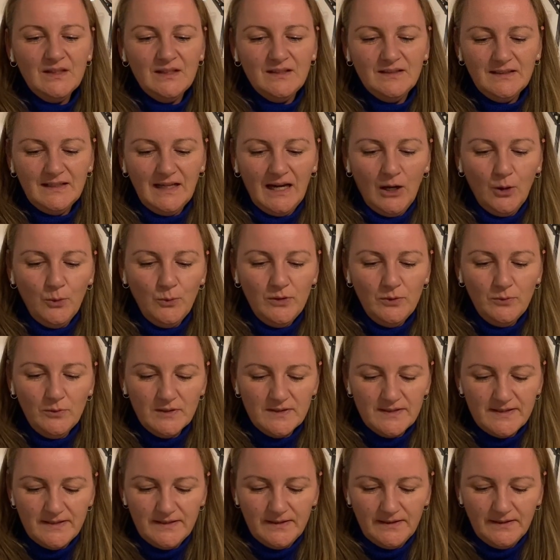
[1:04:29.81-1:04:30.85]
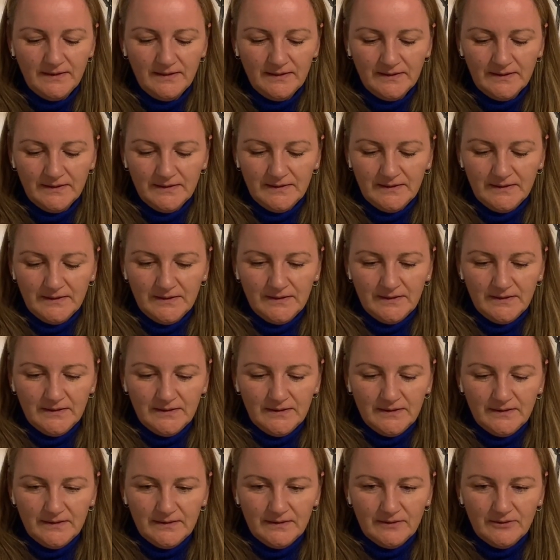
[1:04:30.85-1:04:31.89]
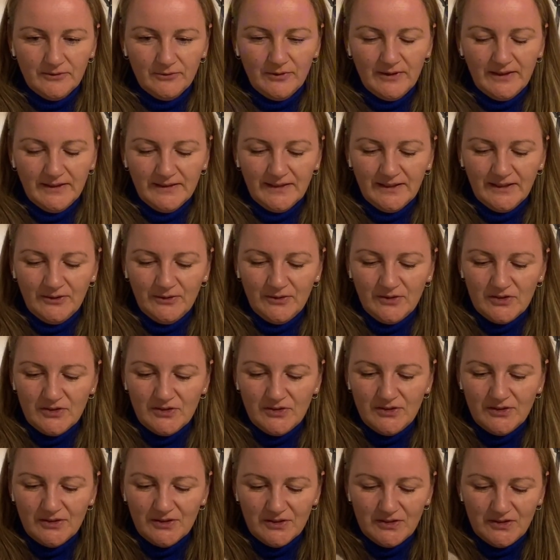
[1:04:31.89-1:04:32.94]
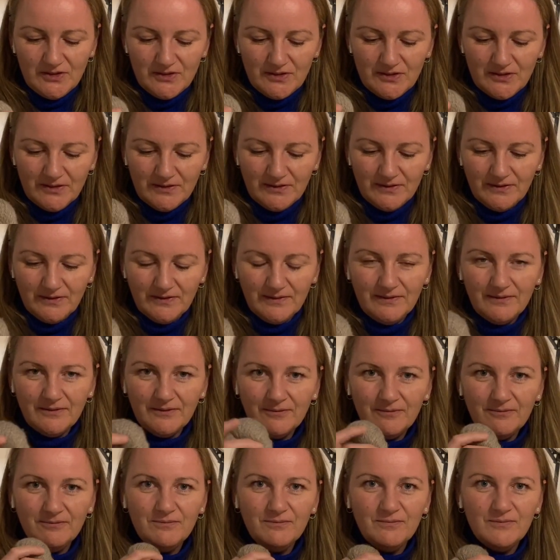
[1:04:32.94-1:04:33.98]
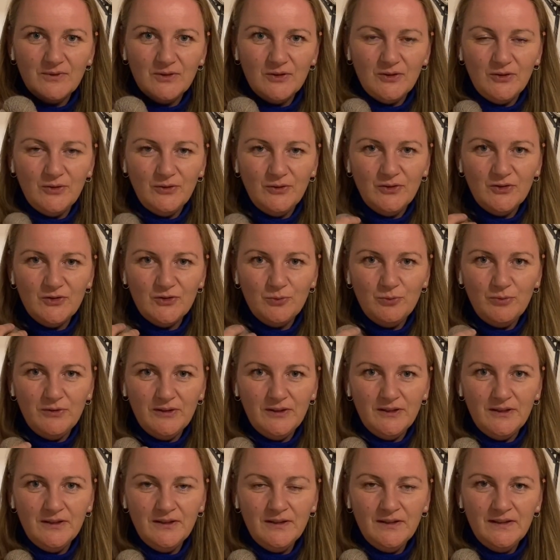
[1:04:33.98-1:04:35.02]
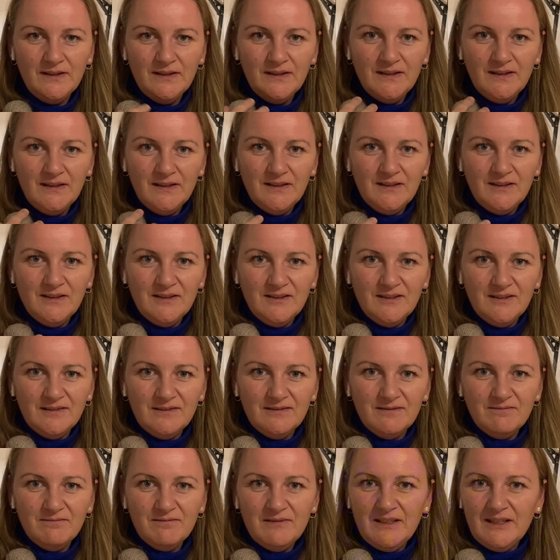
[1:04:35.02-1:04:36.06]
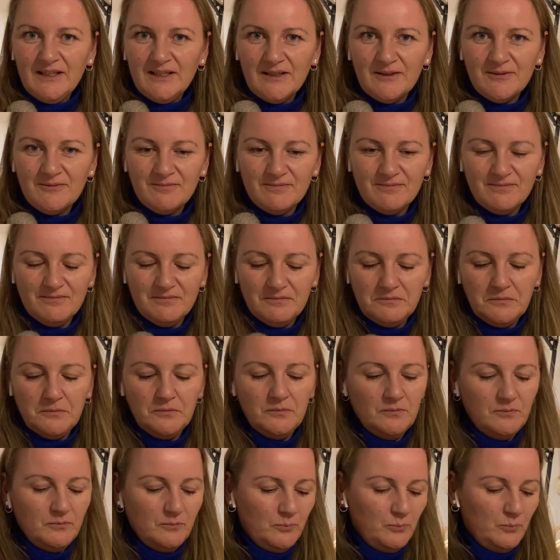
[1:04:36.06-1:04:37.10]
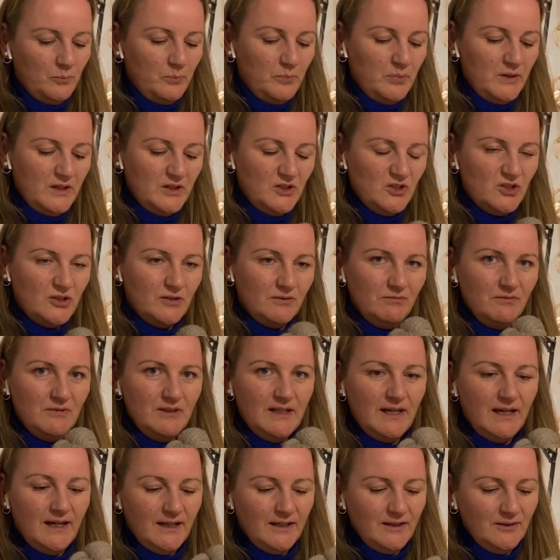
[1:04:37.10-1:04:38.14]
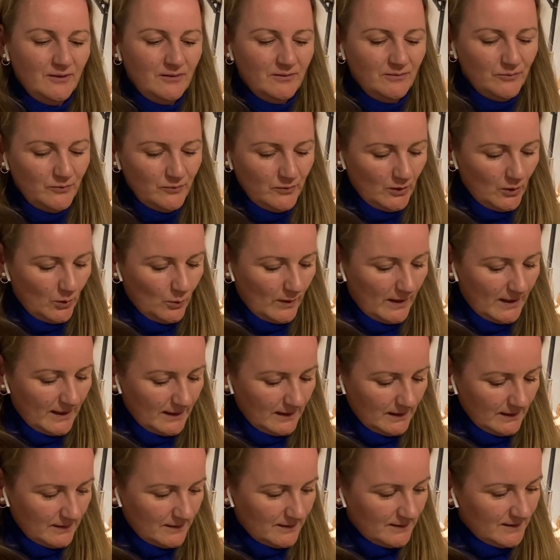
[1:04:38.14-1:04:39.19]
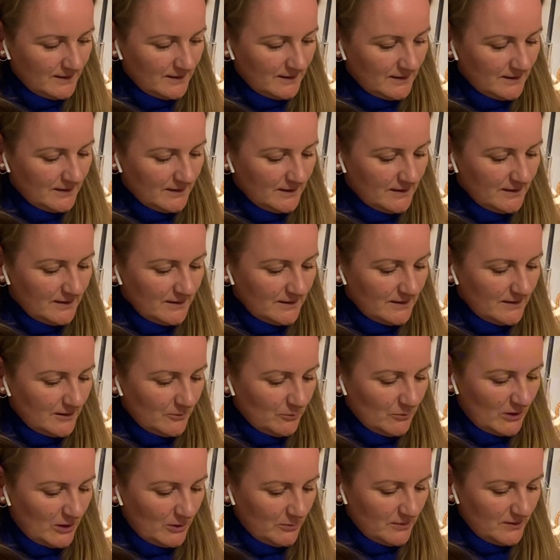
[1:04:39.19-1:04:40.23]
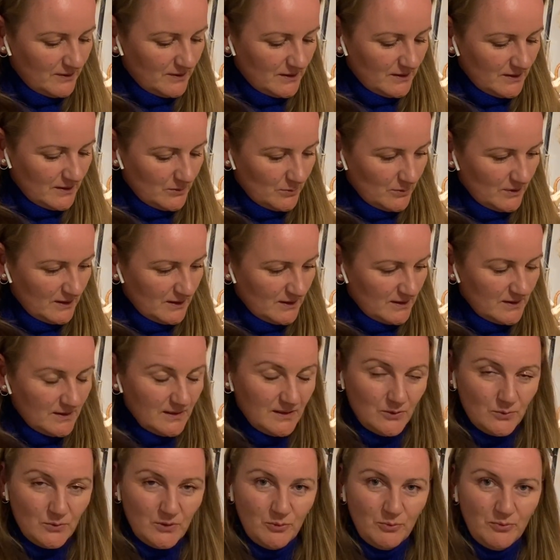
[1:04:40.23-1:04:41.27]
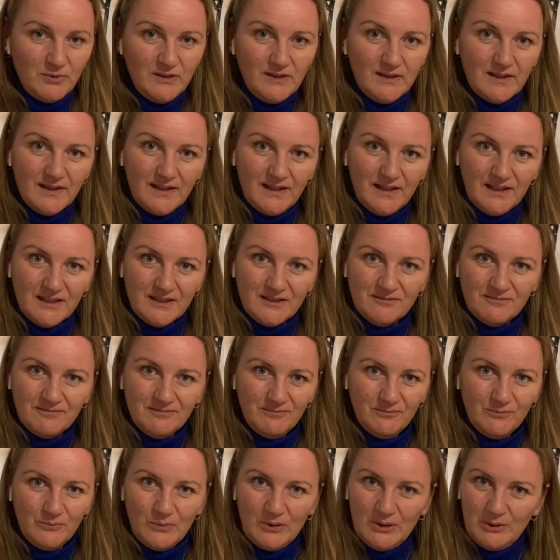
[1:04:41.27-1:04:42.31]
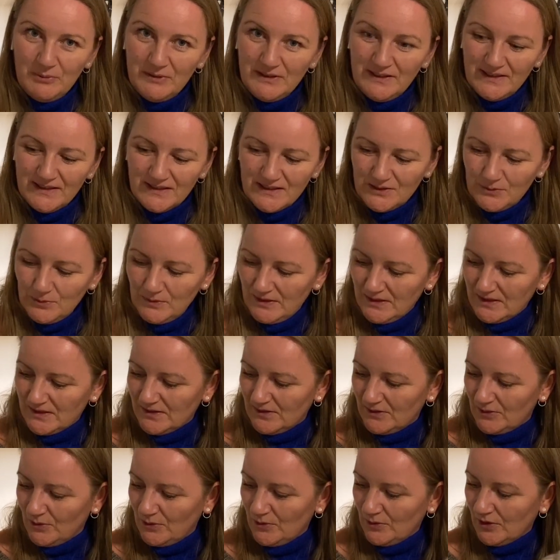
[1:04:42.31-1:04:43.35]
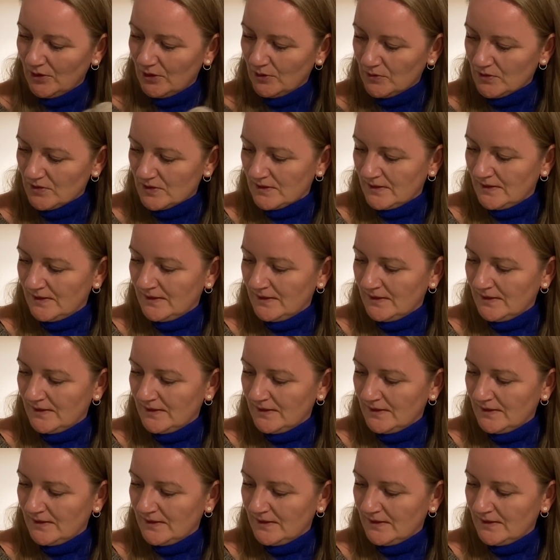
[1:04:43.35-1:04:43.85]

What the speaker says: Now we will see. Right now it's just going to be, yeah, pet yarn for a while. And maybe this winter it will be a hat. Maybe next winter, who knows.